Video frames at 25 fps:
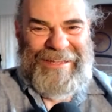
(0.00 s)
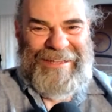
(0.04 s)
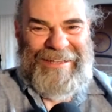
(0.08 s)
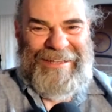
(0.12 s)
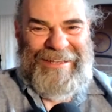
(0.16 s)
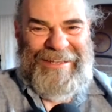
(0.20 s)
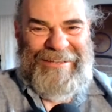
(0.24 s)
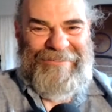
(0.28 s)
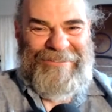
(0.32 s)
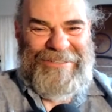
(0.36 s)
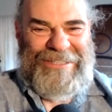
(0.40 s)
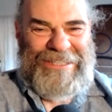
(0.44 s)

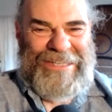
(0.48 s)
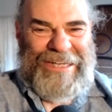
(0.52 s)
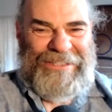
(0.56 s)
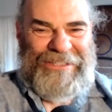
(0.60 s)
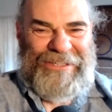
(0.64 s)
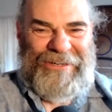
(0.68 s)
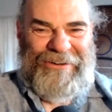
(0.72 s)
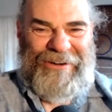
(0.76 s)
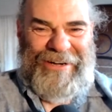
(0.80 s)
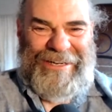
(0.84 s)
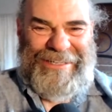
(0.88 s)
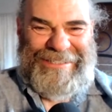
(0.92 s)
It was
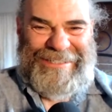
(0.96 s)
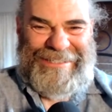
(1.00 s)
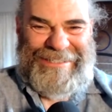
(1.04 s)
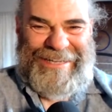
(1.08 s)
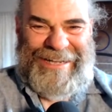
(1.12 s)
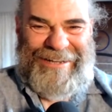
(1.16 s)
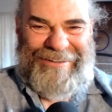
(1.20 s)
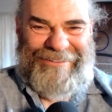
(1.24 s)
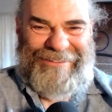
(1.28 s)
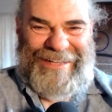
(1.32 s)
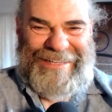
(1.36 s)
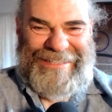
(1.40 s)
such a great
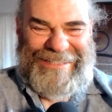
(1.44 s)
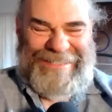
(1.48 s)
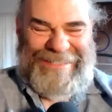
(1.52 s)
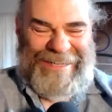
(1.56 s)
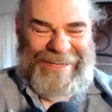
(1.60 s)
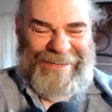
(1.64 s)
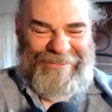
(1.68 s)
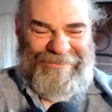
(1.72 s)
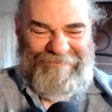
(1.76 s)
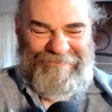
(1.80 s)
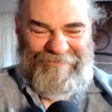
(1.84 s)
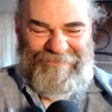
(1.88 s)
sound. That's
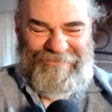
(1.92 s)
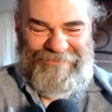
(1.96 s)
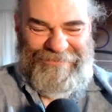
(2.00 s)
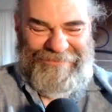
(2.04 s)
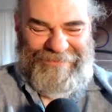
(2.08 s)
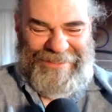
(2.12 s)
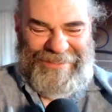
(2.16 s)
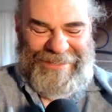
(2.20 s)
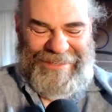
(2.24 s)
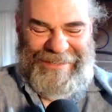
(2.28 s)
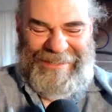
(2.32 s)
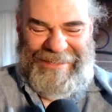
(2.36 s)
like
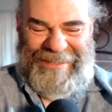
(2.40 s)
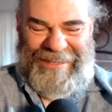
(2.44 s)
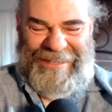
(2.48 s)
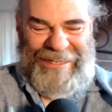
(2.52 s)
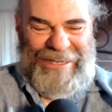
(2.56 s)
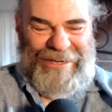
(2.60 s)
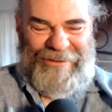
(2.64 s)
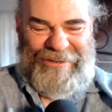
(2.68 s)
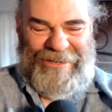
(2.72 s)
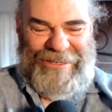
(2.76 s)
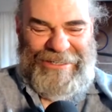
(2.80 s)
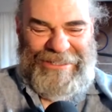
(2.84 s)
a
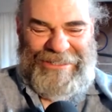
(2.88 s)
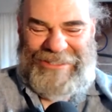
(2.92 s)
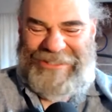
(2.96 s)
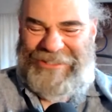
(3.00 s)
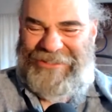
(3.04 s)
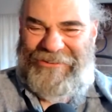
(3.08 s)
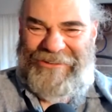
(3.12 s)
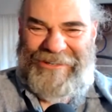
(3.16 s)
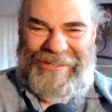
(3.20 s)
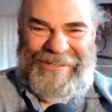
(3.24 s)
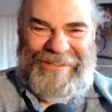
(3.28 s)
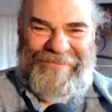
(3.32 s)
hilarious
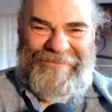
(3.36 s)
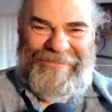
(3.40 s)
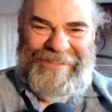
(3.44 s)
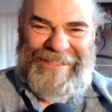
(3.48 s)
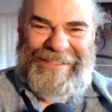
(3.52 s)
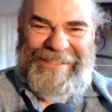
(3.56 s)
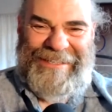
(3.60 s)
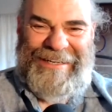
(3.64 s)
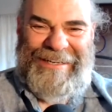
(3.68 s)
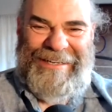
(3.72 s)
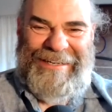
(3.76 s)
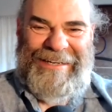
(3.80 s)
story to
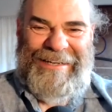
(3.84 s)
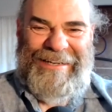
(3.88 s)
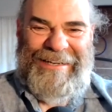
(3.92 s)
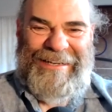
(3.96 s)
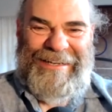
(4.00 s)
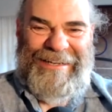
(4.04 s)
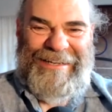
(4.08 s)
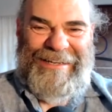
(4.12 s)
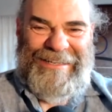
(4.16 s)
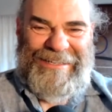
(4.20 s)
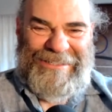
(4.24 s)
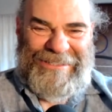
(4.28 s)
me.
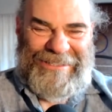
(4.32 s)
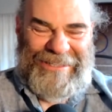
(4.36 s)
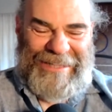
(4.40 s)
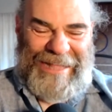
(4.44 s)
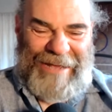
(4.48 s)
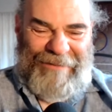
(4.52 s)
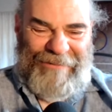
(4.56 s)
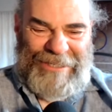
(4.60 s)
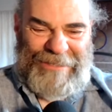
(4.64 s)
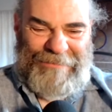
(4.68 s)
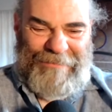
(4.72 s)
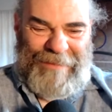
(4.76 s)
So
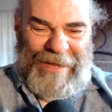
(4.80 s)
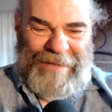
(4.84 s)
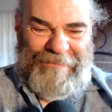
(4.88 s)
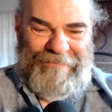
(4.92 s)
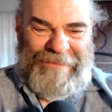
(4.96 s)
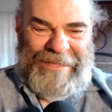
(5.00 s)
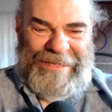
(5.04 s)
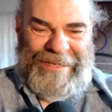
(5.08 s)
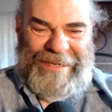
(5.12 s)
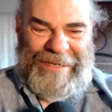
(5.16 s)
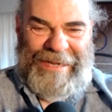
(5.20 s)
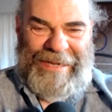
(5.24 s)
that was my
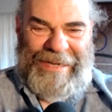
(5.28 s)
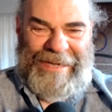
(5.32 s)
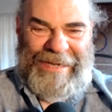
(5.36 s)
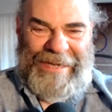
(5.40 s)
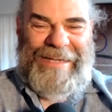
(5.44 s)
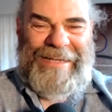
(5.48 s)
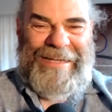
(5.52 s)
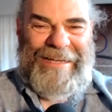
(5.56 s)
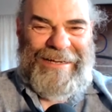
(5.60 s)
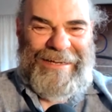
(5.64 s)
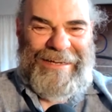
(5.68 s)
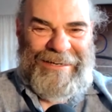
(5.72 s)

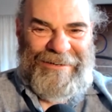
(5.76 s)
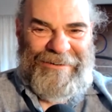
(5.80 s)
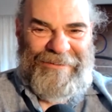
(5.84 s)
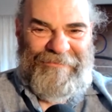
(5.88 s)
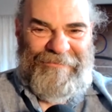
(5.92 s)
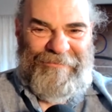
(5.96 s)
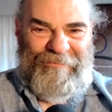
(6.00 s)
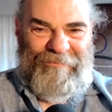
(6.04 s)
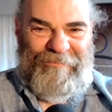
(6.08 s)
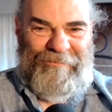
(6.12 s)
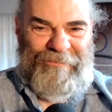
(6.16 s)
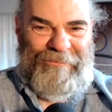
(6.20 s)
beginning
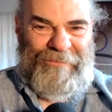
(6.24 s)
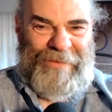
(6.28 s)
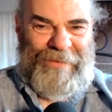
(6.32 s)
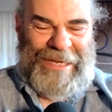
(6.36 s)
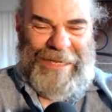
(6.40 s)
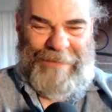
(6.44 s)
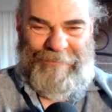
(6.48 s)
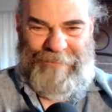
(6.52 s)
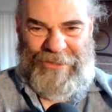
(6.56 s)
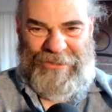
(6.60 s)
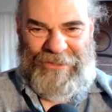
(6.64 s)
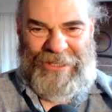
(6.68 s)
of
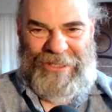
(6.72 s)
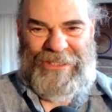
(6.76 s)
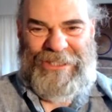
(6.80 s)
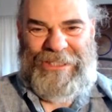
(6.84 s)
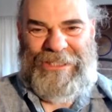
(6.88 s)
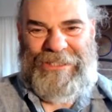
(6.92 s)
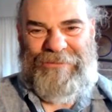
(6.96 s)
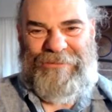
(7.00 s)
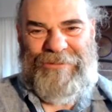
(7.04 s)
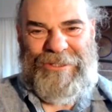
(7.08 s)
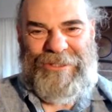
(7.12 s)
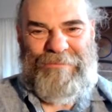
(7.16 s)
being a
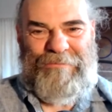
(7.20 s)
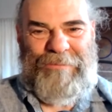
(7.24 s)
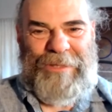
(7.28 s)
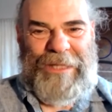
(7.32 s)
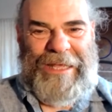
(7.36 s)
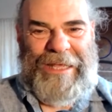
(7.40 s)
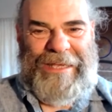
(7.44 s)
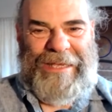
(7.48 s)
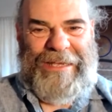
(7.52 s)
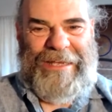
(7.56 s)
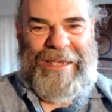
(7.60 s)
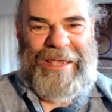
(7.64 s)
musician, was
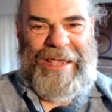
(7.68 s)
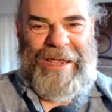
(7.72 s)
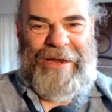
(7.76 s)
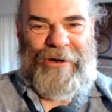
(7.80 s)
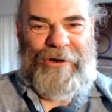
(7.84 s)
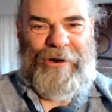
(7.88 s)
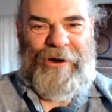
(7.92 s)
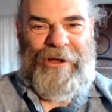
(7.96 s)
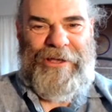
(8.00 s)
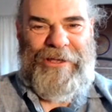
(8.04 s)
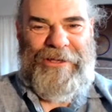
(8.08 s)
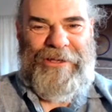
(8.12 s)
playing a hair